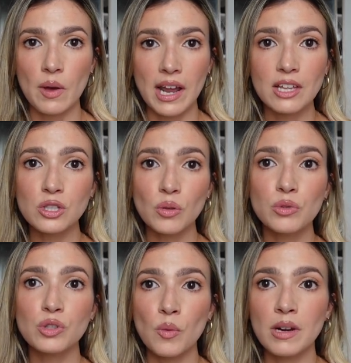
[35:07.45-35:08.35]
and I had
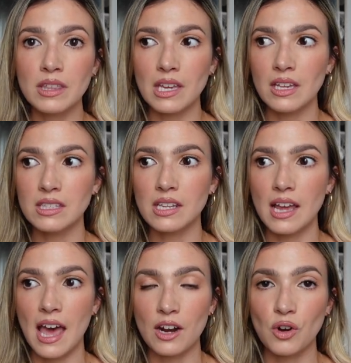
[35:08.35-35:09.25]
sold so many things that I
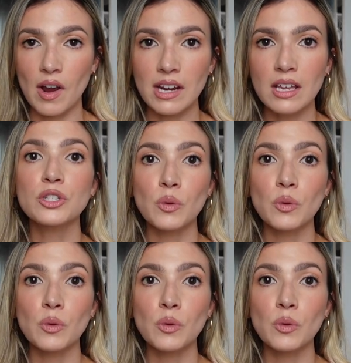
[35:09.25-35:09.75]
had a credit.